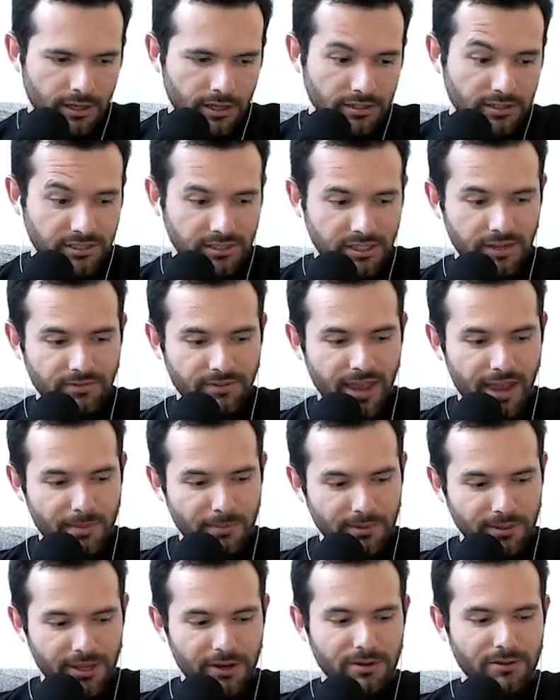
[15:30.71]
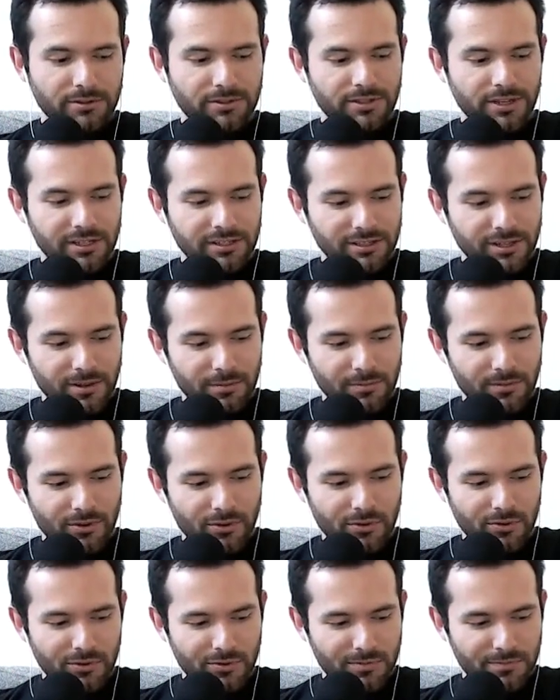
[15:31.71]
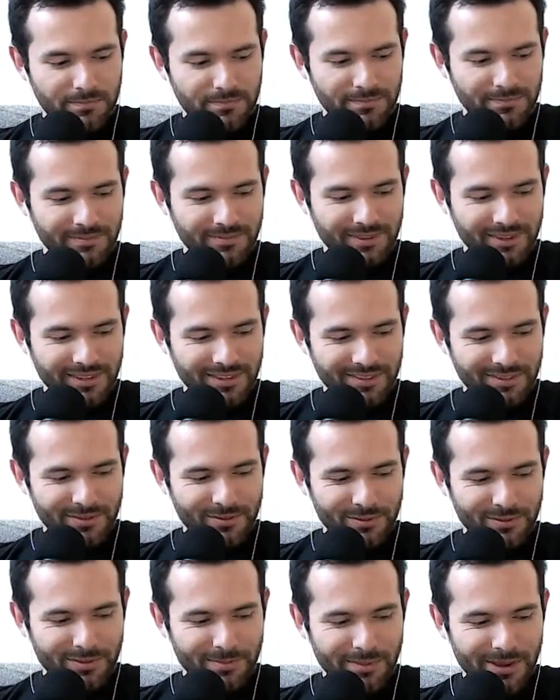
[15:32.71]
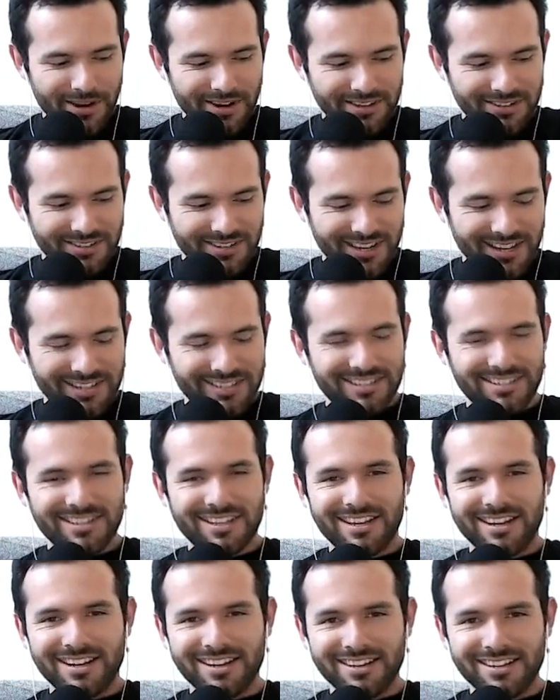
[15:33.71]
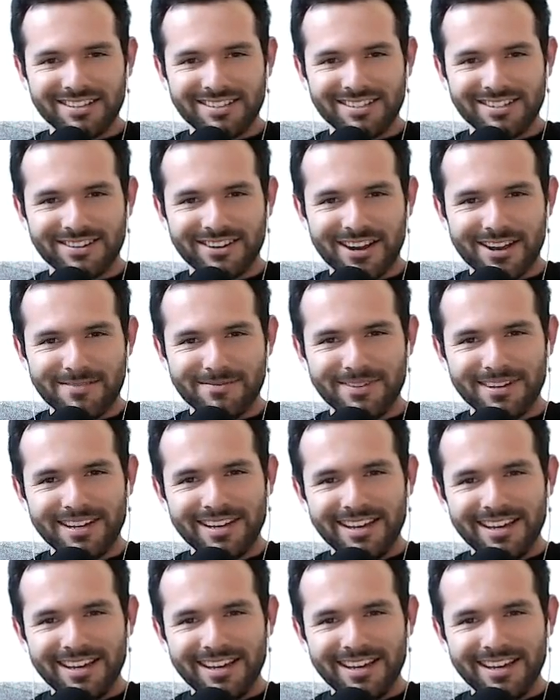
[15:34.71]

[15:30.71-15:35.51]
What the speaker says: Steve Caballero said something cool through the barracks. You guys see that on Instagram?